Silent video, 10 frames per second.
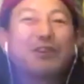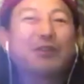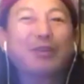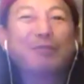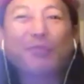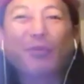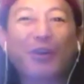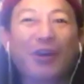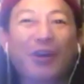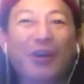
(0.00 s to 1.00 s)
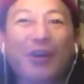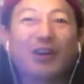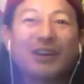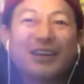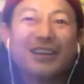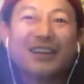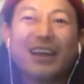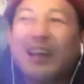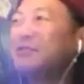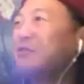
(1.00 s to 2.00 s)
reporter,
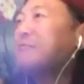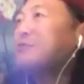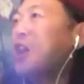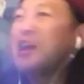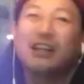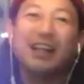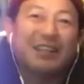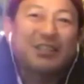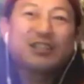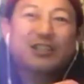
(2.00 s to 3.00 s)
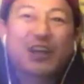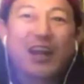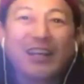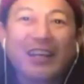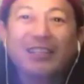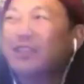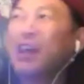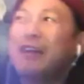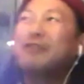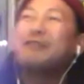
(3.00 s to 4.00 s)
it's from China. Like, she's Chinese. Is
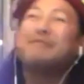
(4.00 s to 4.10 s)
that for me,